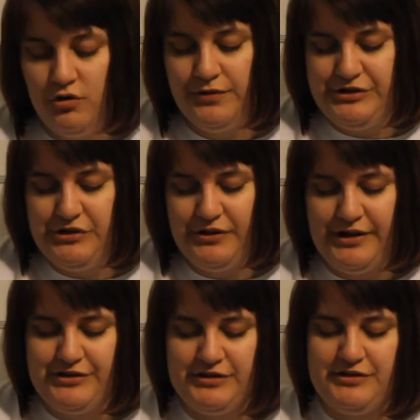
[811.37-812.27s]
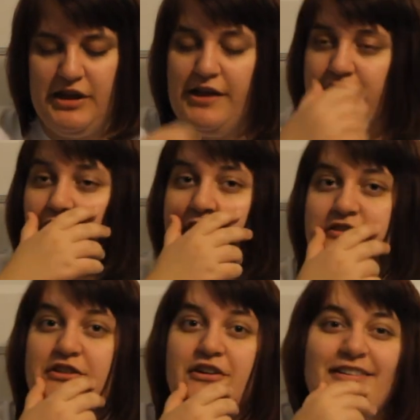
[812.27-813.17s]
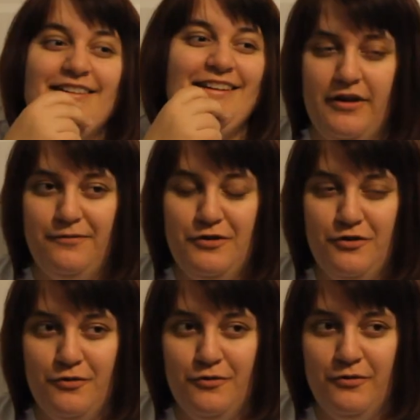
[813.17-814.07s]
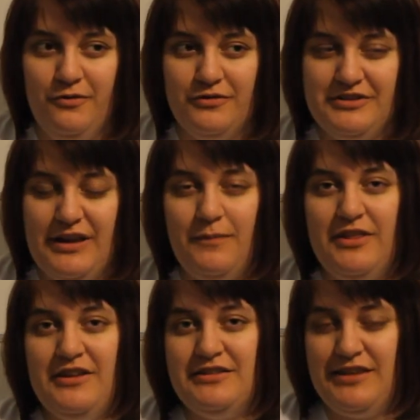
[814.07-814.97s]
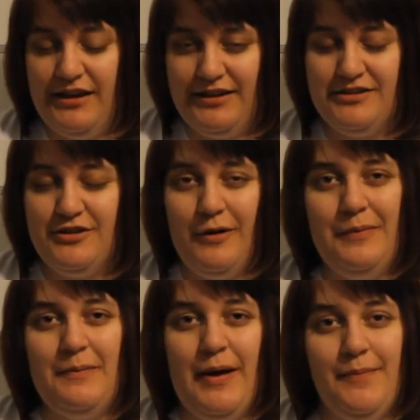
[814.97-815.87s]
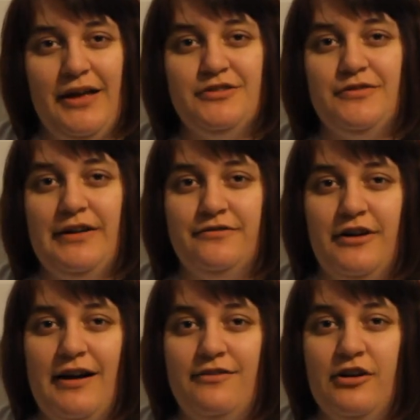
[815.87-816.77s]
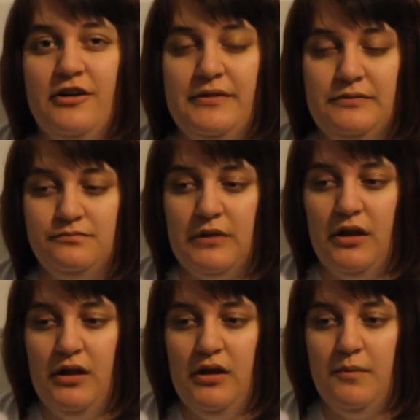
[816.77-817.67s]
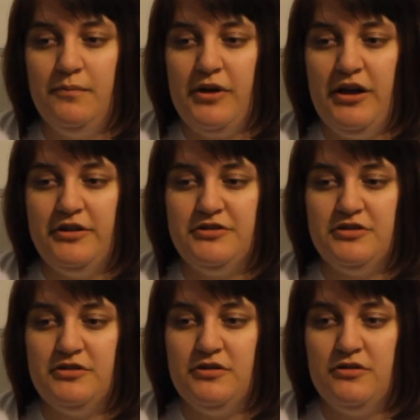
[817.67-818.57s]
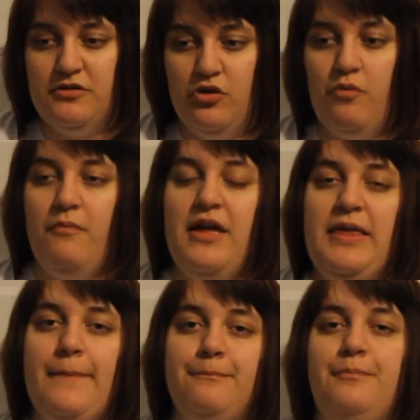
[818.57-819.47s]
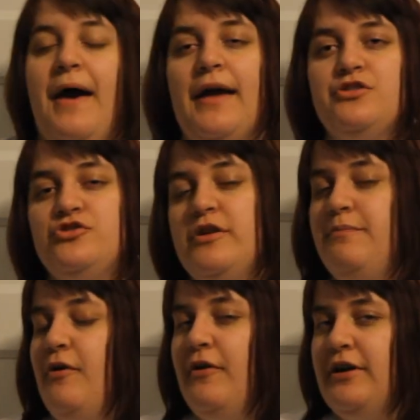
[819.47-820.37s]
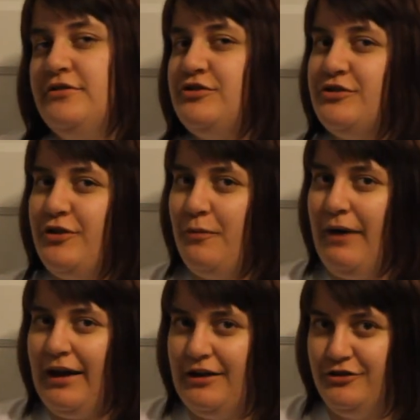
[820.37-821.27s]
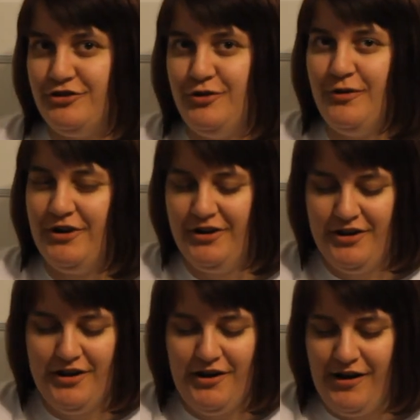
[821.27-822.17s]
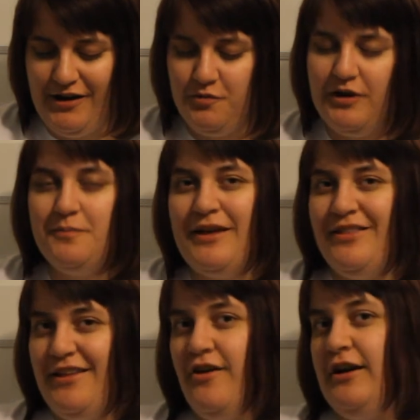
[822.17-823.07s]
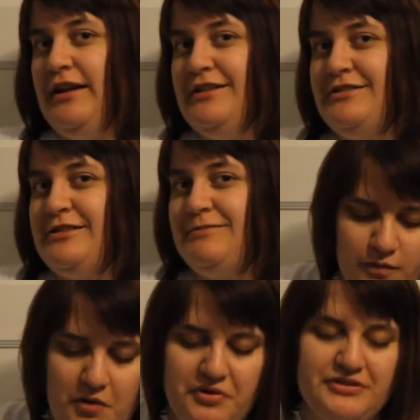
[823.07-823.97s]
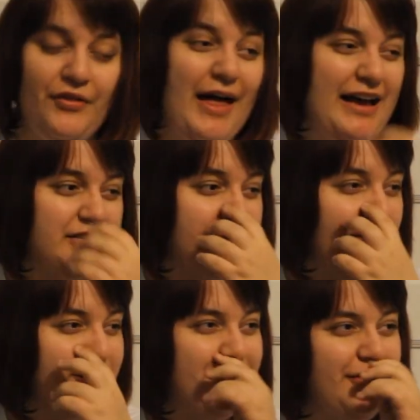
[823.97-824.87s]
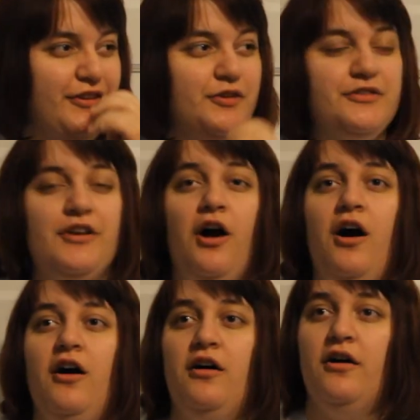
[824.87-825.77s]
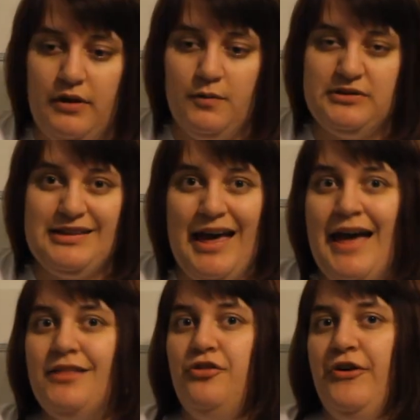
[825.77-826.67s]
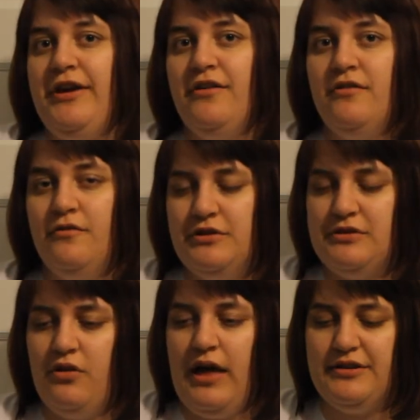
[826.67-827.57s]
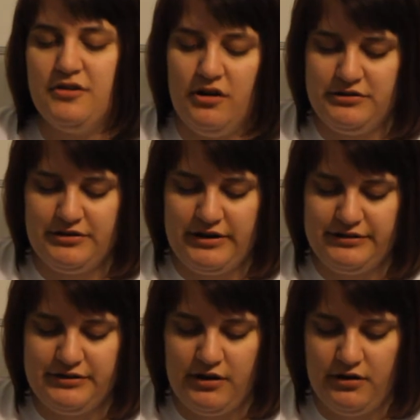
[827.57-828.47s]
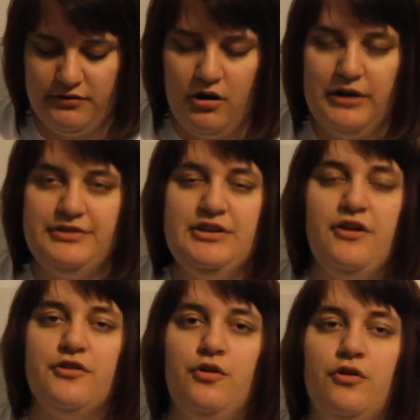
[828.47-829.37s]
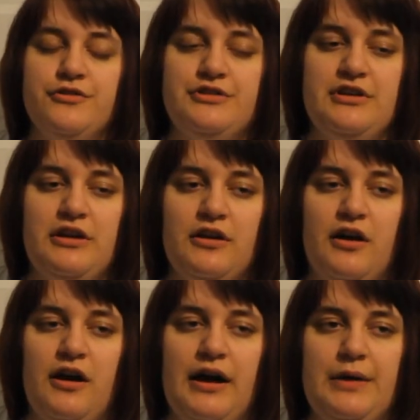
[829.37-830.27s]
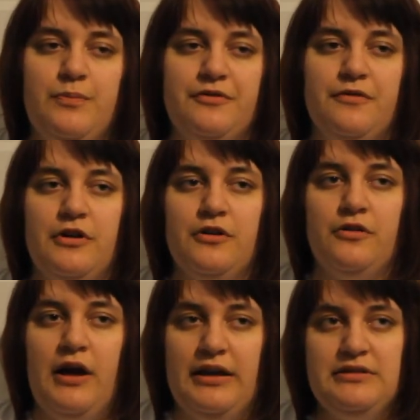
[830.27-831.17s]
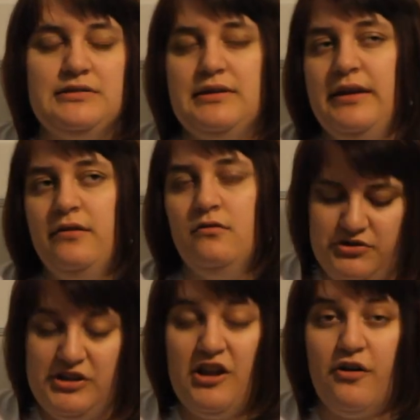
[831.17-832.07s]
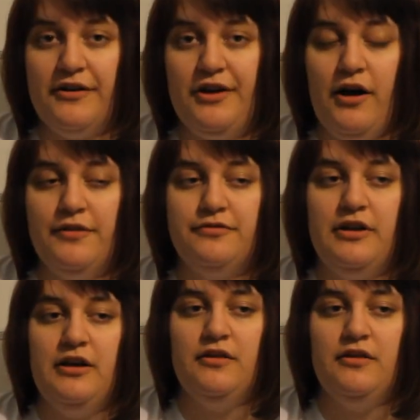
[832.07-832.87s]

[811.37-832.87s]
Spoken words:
Who would you like to see in concert? If you send me these tickets, you'll be my best friend forever. But the minute Backstreet Boys go back on tour, I want to be in the audience. What was the last concert you saw? It was Headley was the last concert I saw. Hot tea or cold tea? I prefer iced tea. Tea or coffee?